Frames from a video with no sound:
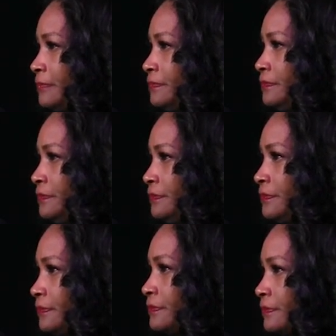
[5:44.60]
advanced,
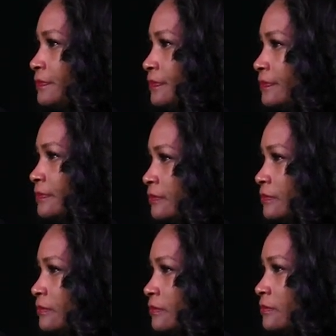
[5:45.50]
say, as the
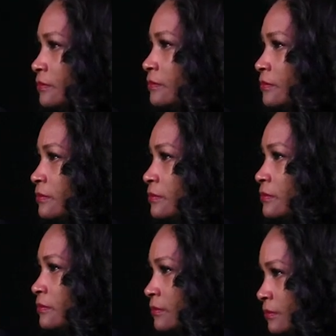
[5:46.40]
hemodialysis. There's no
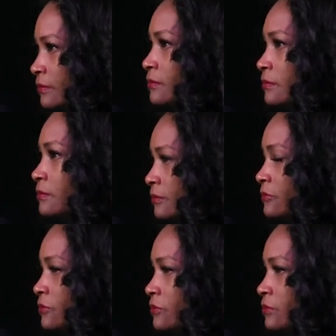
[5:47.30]
machine
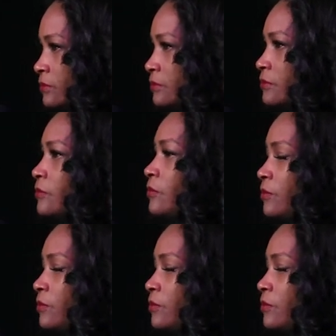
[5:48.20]
necessarily involved.